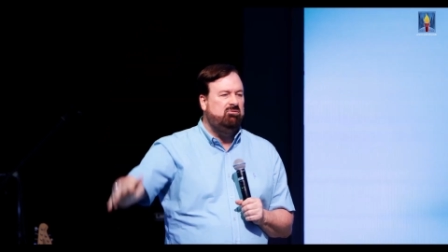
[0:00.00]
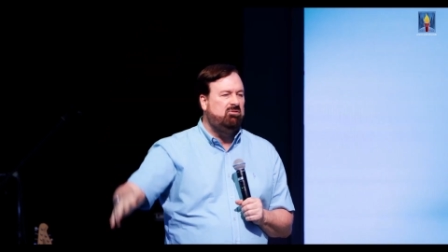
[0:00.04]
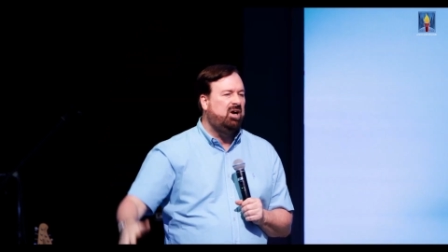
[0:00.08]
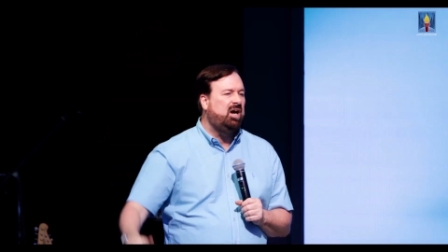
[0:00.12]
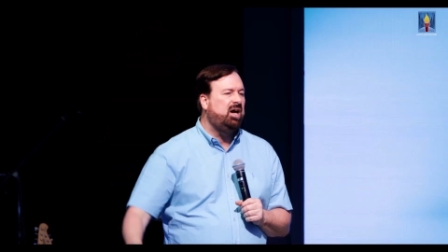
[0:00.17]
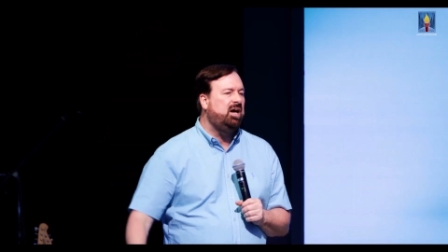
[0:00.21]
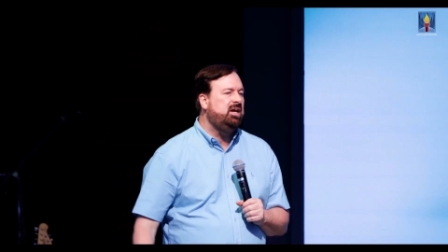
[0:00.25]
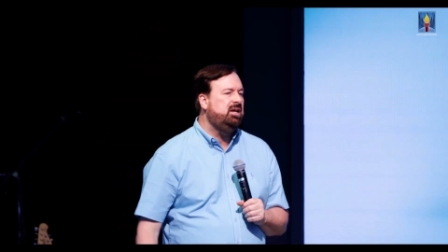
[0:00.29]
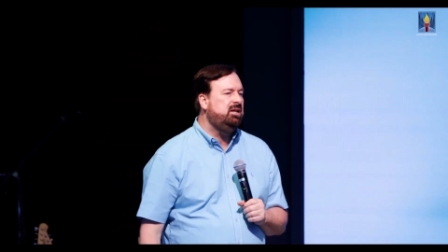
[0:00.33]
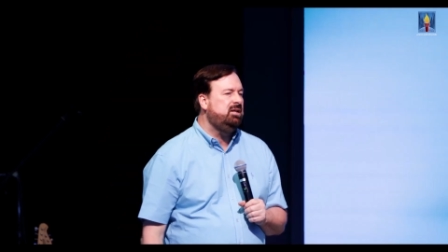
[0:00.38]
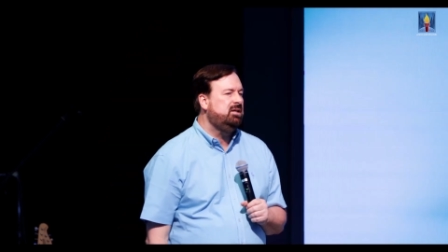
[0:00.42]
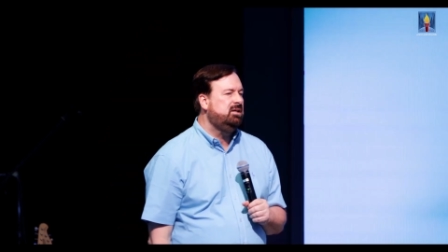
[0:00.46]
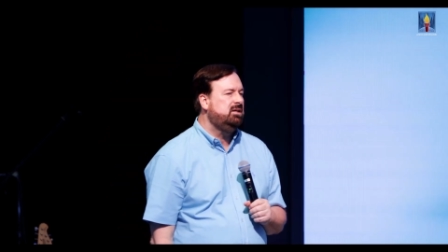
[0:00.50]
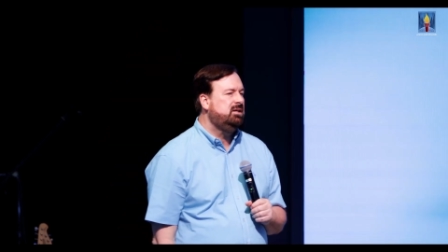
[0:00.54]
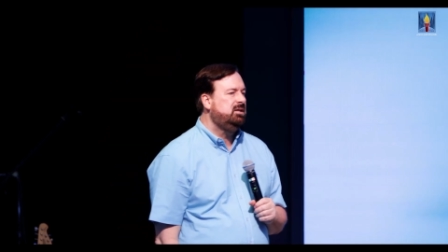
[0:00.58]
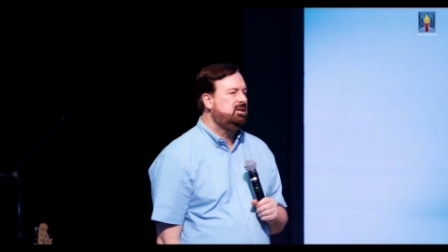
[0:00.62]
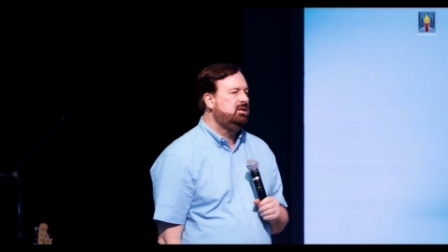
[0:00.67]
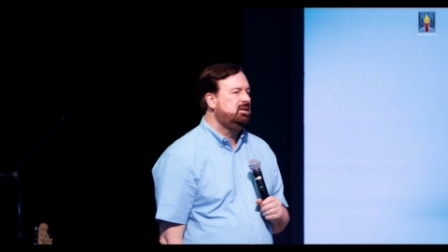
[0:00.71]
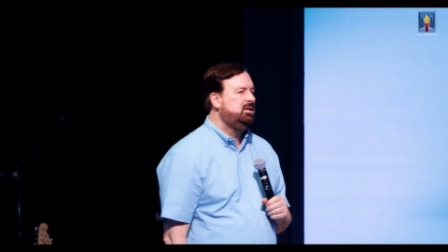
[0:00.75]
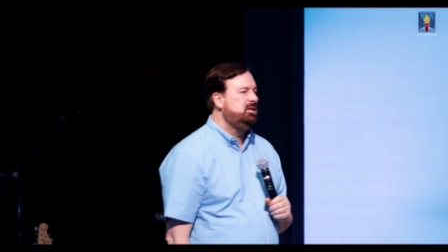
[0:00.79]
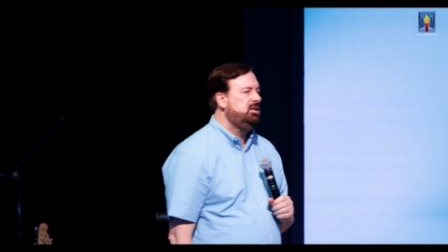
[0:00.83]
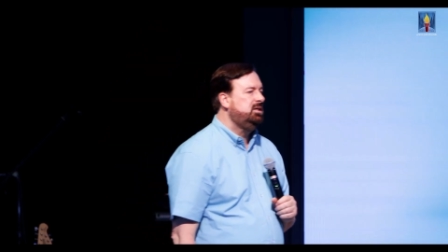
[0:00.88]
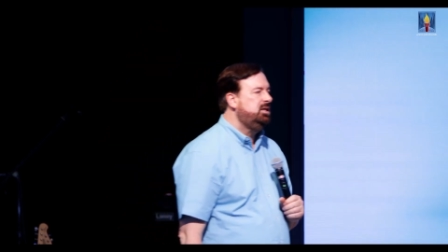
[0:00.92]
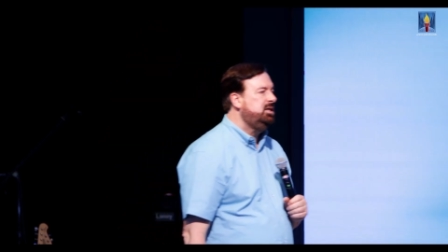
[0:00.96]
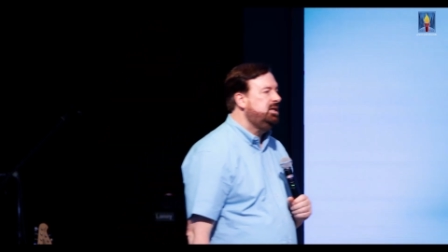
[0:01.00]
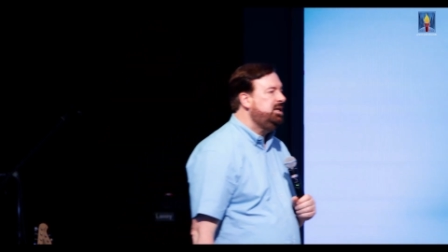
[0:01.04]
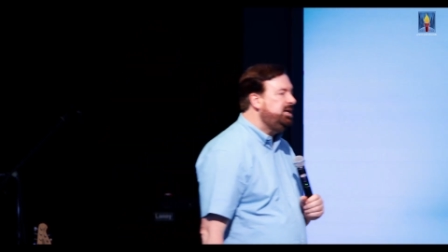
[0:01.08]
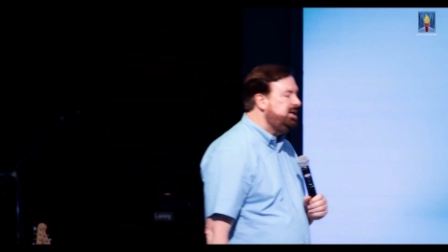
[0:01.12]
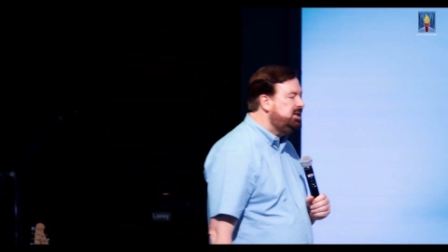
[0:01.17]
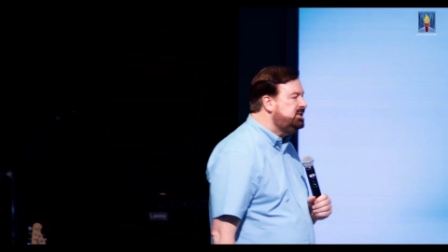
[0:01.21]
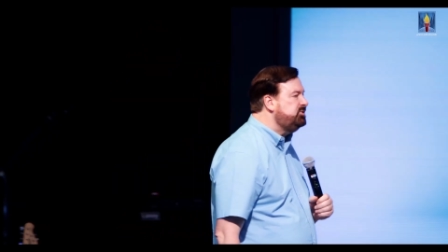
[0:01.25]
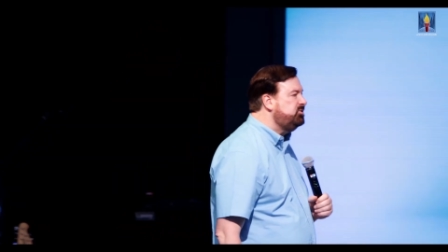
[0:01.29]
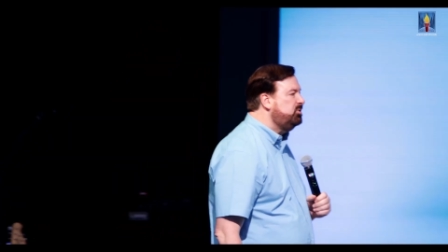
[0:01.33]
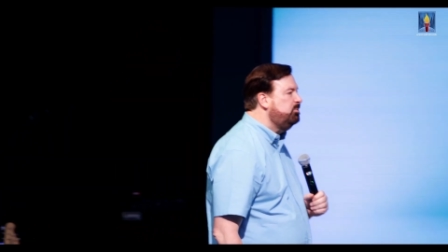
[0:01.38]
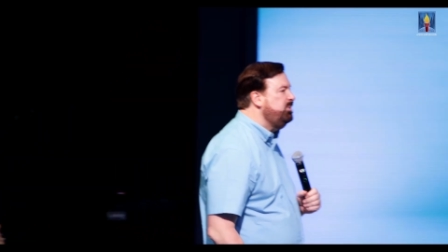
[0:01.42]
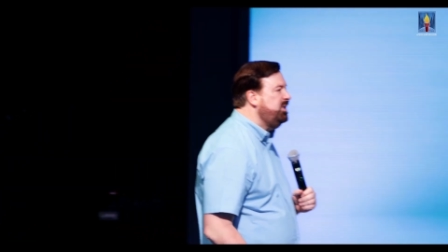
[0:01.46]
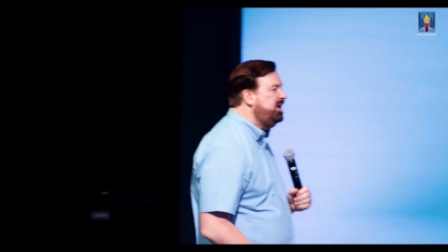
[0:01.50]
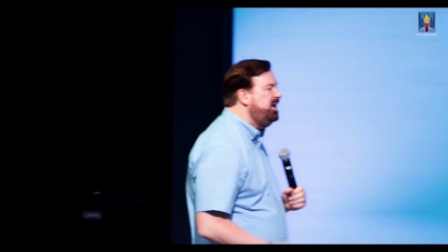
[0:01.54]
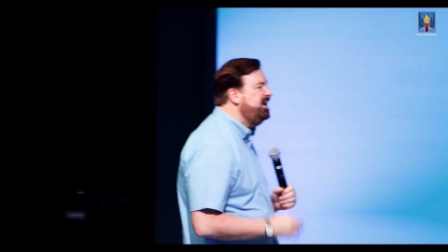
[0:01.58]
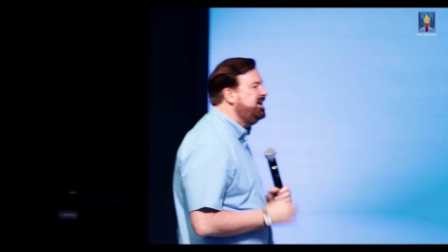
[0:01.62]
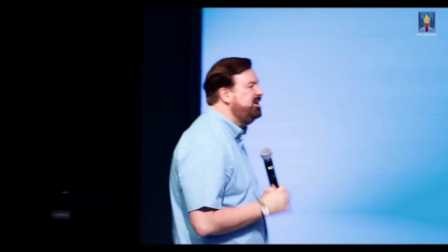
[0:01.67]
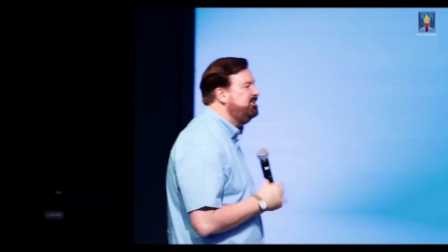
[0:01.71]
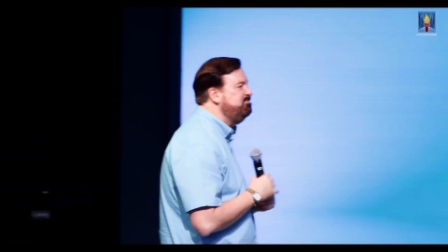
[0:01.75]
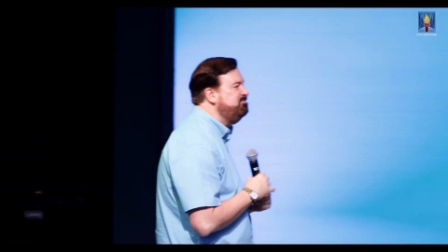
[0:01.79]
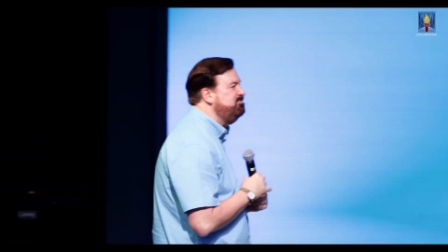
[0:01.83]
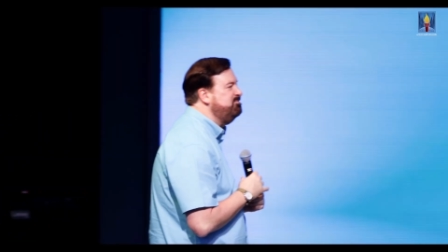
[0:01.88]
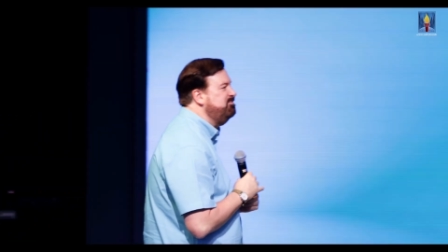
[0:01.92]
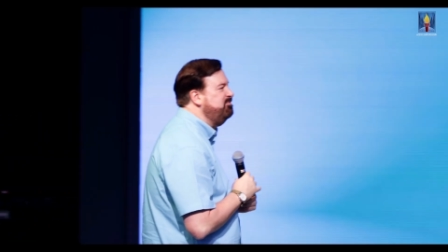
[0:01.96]
right, it's from
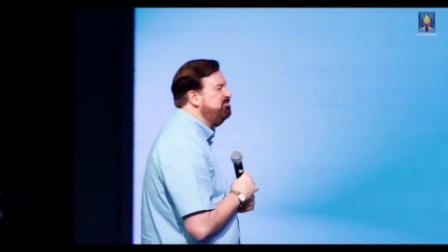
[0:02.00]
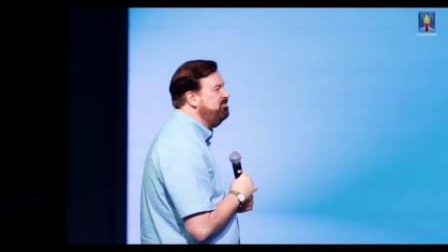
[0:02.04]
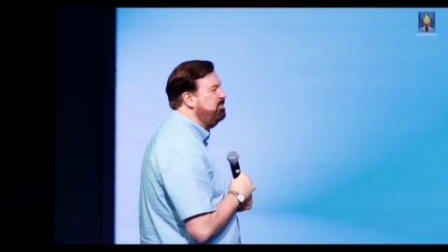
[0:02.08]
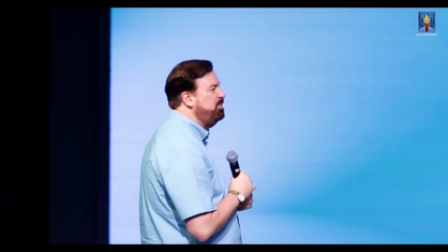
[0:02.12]
Him.